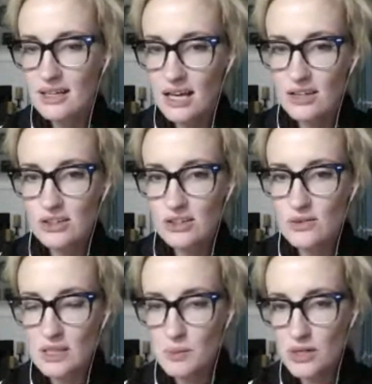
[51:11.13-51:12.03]
Kyle,
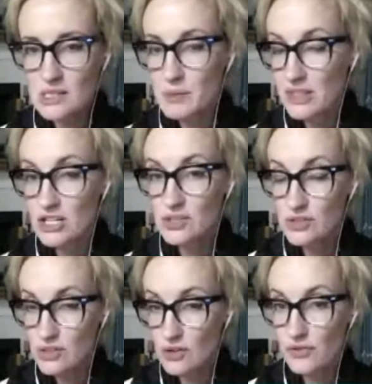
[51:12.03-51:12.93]
you haven't read the books, but
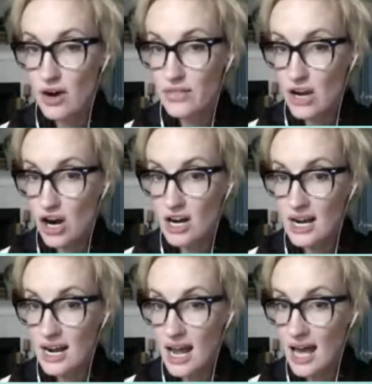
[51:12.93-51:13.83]
so far there are